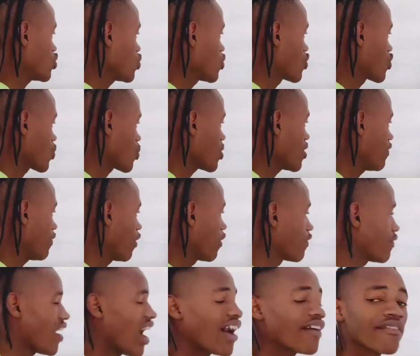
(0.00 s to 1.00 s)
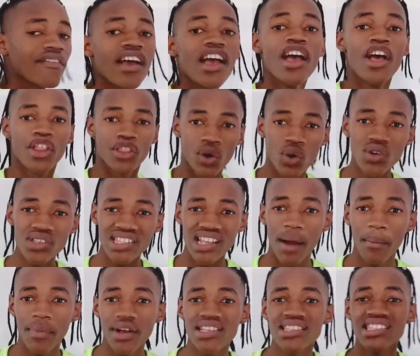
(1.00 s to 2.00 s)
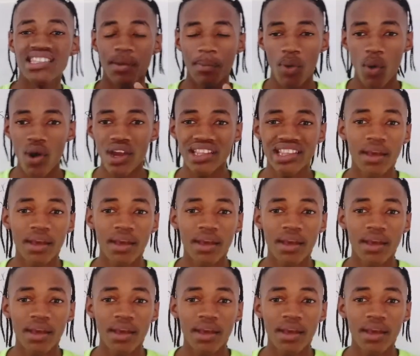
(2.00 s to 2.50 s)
2, 3, 4, 5, those numbers separate